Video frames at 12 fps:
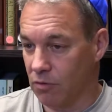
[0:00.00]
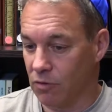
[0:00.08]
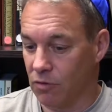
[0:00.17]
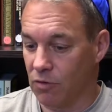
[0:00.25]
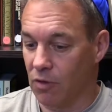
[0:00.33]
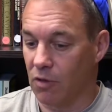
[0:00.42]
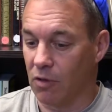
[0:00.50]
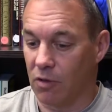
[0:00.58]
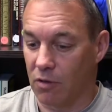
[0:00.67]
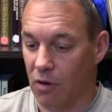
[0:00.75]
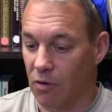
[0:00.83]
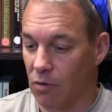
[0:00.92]
is the
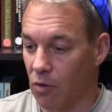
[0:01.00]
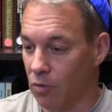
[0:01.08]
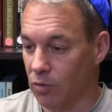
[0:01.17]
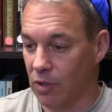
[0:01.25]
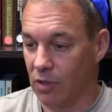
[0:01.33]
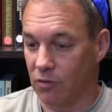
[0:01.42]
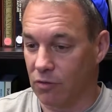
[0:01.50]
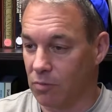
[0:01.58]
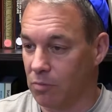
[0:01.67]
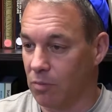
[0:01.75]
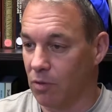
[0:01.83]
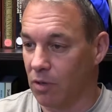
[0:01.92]
our holiest
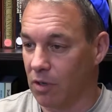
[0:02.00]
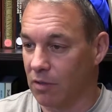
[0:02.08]
book.